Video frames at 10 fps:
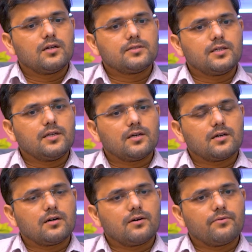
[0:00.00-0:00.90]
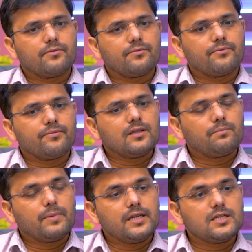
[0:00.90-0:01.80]
See, when the
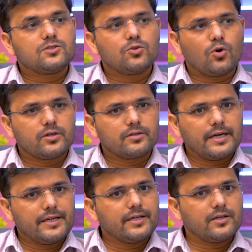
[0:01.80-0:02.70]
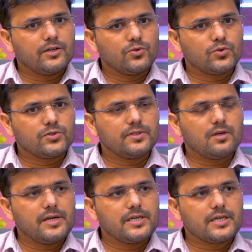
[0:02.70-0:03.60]
pain is not getting reduced with the
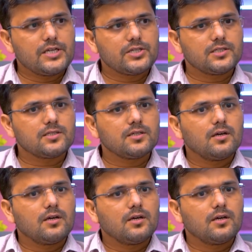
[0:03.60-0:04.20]
medications,